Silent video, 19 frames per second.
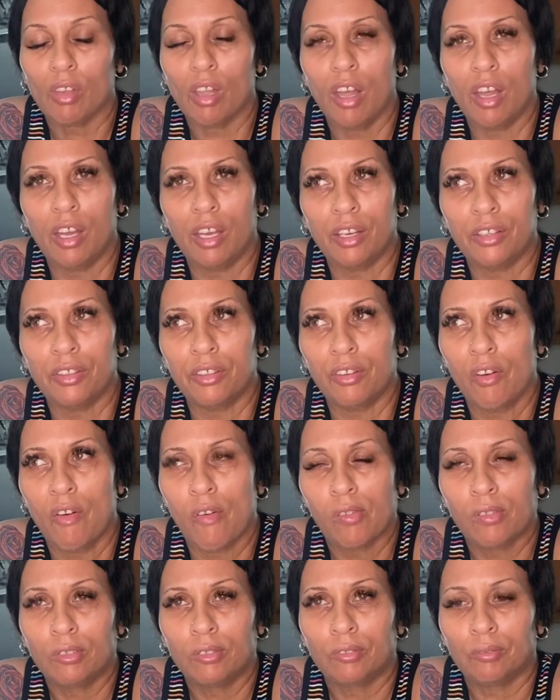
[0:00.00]
And
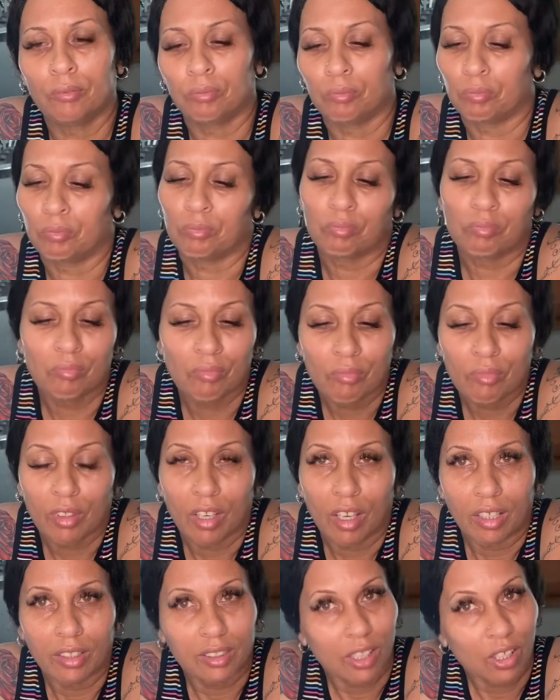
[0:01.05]

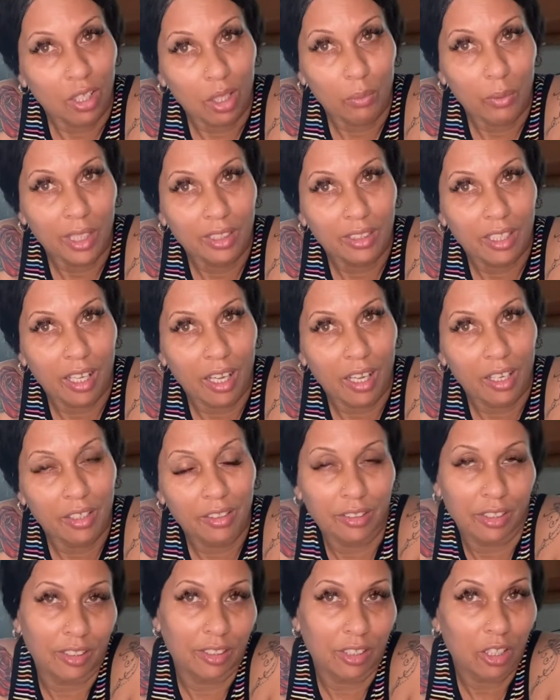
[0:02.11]
as always
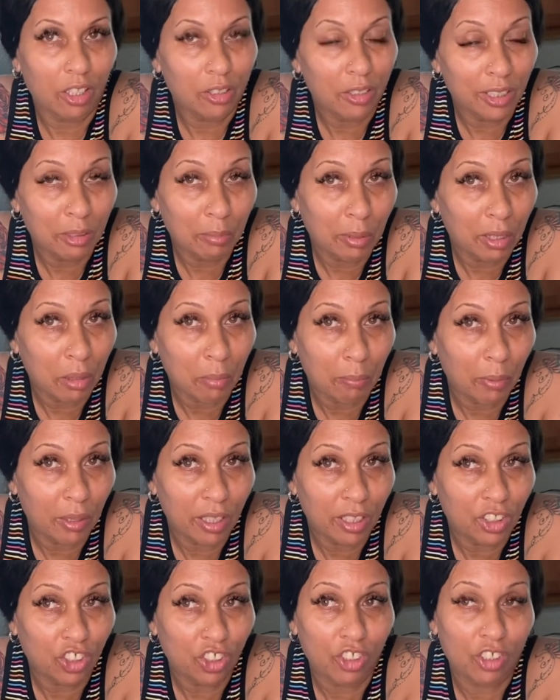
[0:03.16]
guys, it's always been a
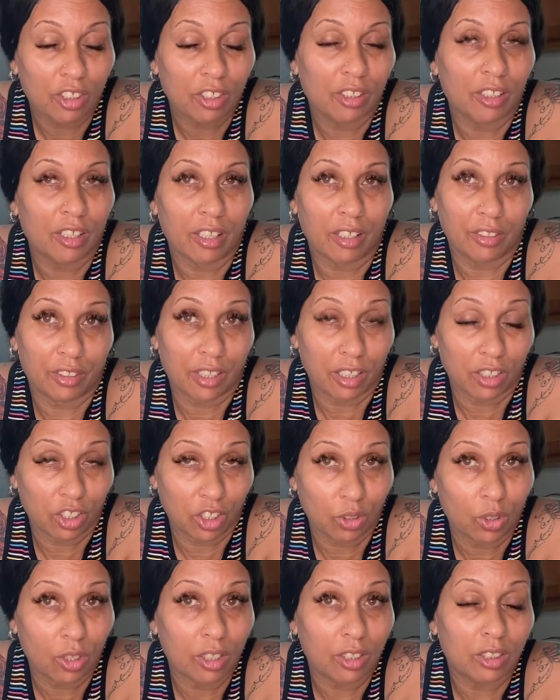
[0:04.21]
pleasure. I thank
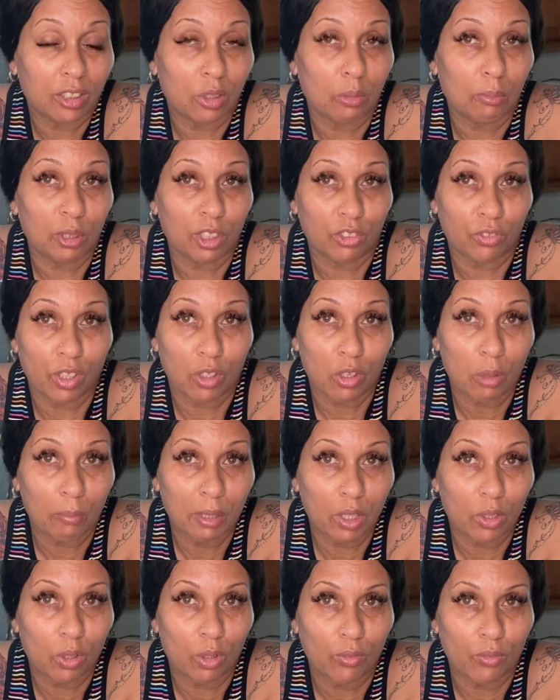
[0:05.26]
you all so much for
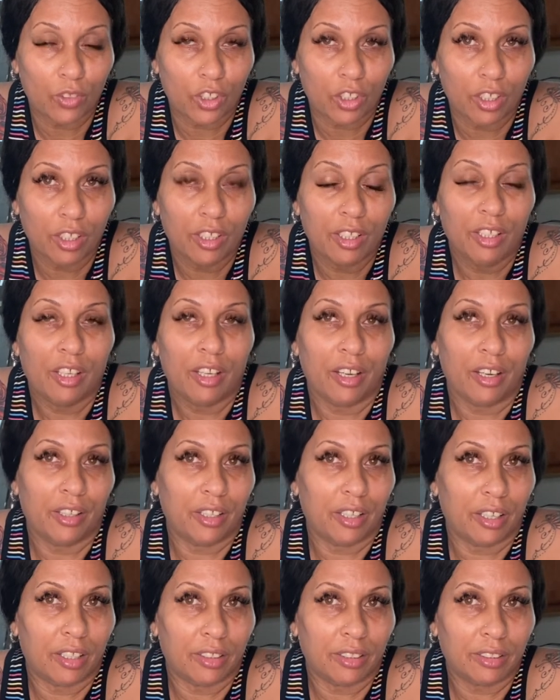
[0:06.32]
coming over, and
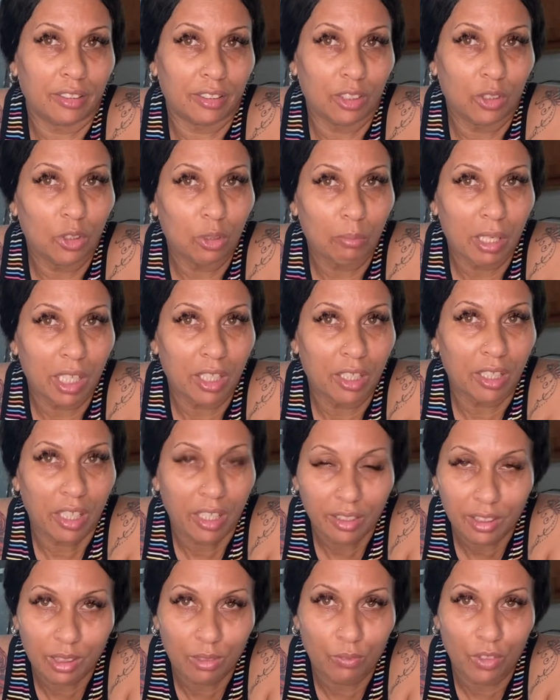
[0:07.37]
I'll see you in my
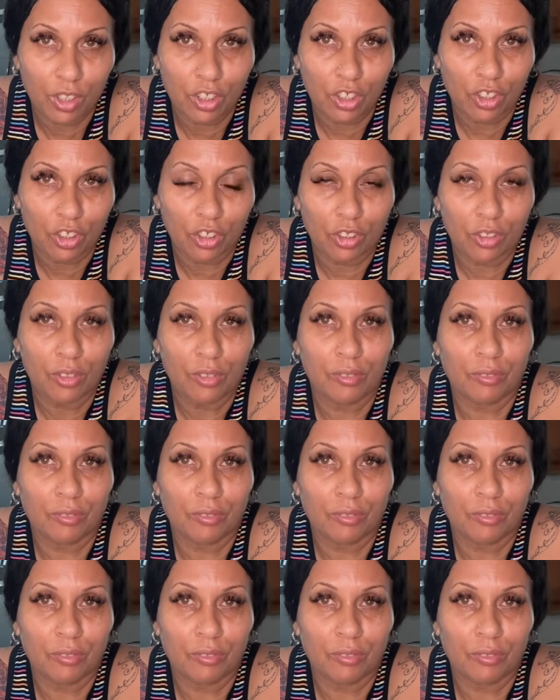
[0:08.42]
next video.